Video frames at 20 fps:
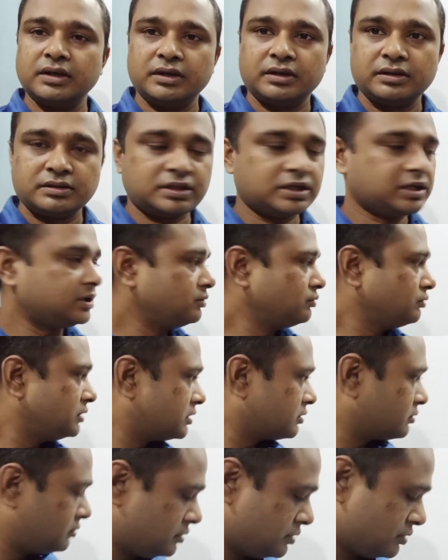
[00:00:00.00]
now we
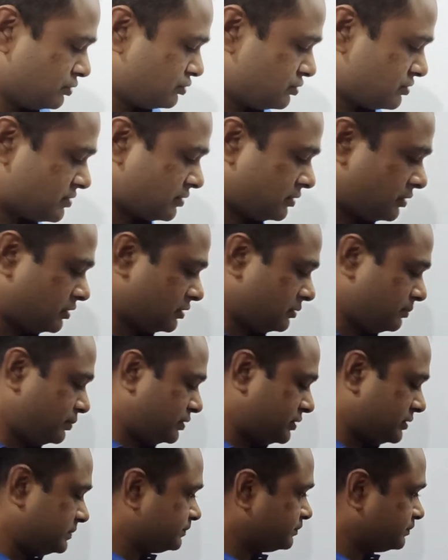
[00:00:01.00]
are going to solve